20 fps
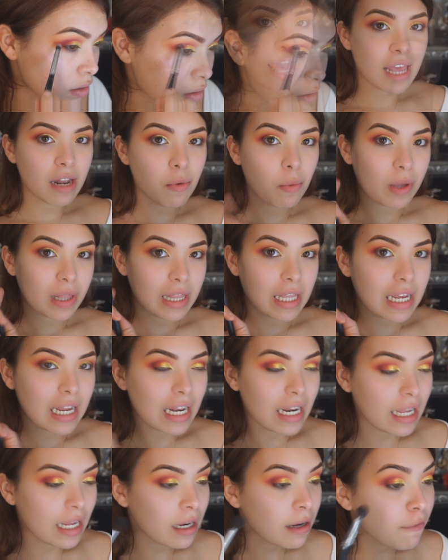And with the
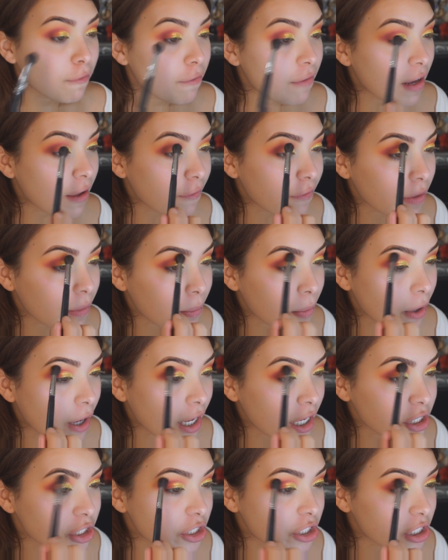clean fluffy
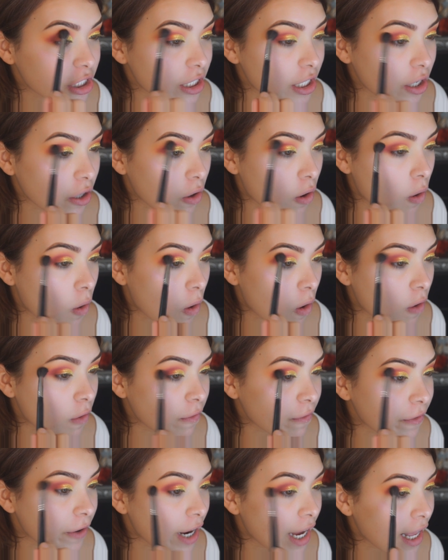brush, you're just going to go
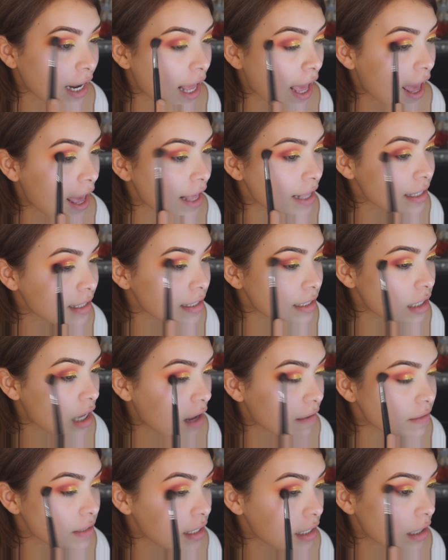over it and
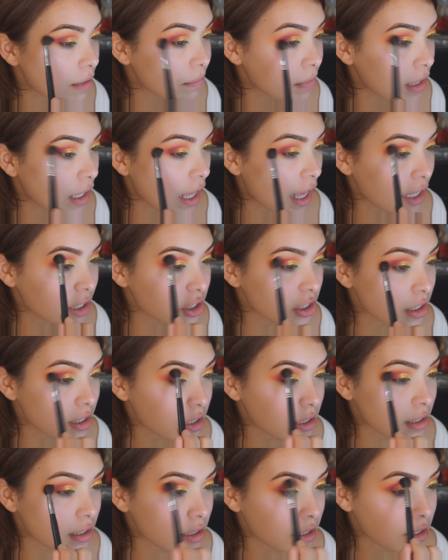soften up the
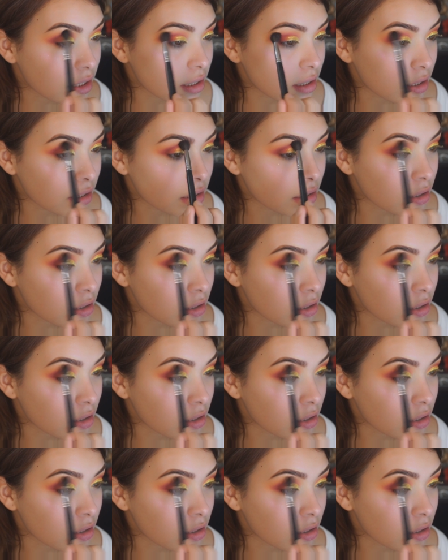edges.